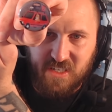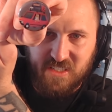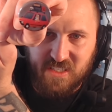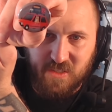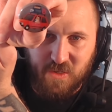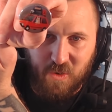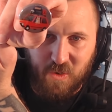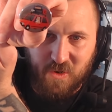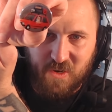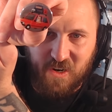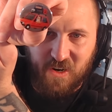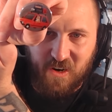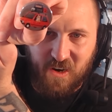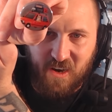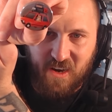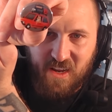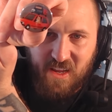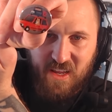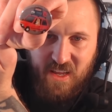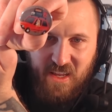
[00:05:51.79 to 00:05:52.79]
It's the whole
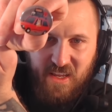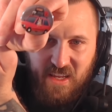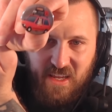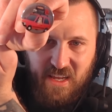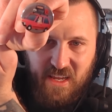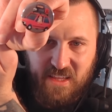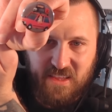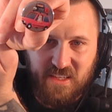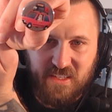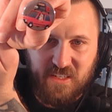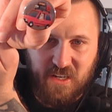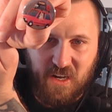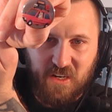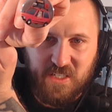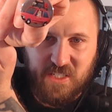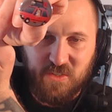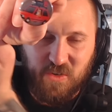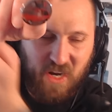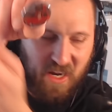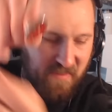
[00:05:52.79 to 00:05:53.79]
car, and the
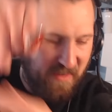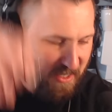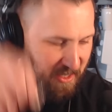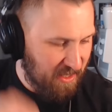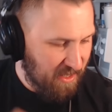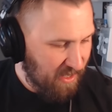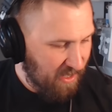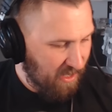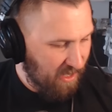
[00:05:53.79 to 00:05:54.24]
dog's driving.